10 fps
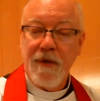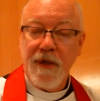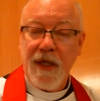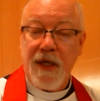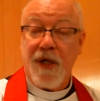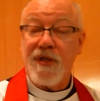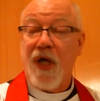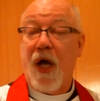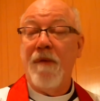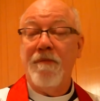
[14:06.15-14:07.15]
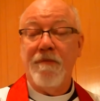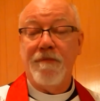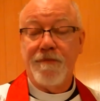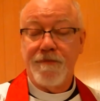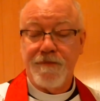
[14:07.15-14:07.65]
in our psalm,
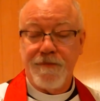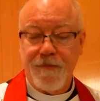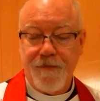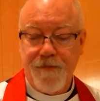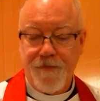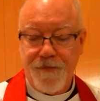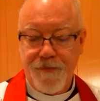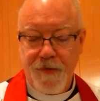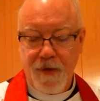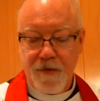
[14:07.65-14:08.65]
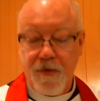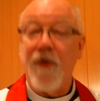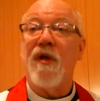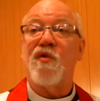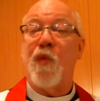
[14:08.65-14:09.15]

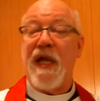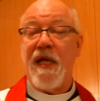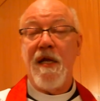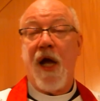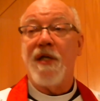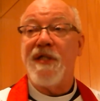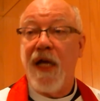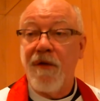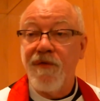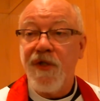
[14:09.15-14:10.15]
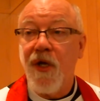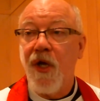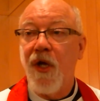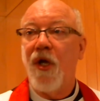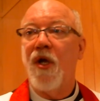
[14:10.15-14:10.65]
whether it's we ourselves
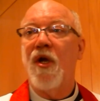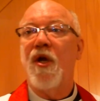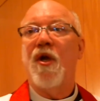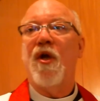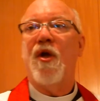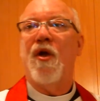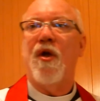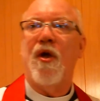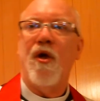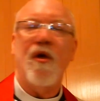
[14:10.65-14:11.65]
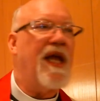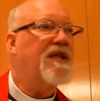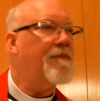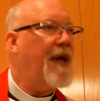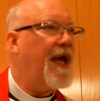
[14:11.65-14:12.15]
who catch
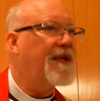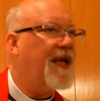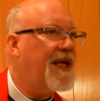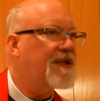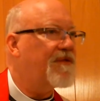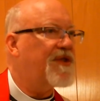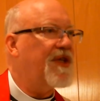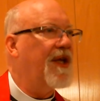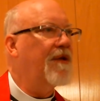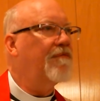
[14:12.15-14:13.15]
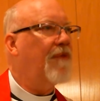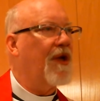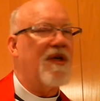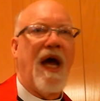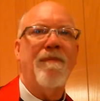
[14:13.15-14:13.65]
a bad case of sin
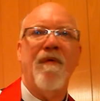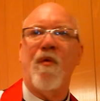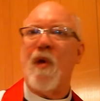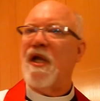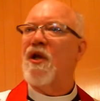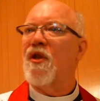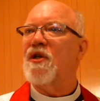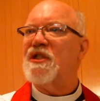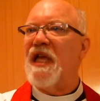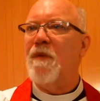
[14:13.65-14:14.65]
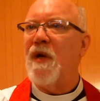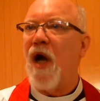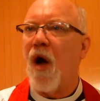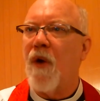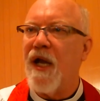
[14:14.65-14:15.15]
on top of the regular sin we
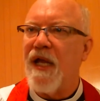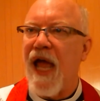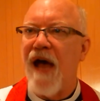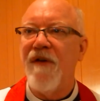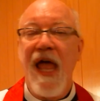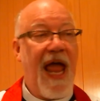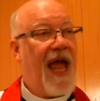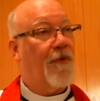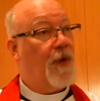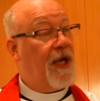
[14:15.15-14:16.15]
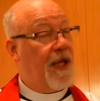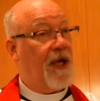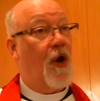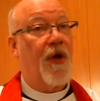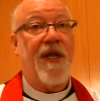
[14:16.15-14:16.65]
already have and really
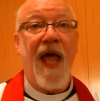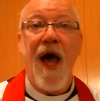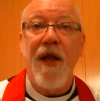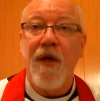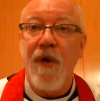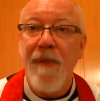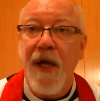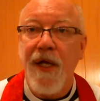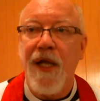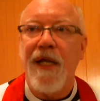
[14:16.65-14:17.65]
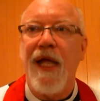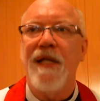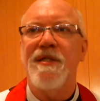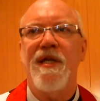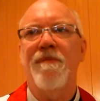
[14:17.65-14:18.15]
go to town in rebellion
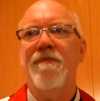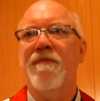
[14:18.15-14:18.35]
against him,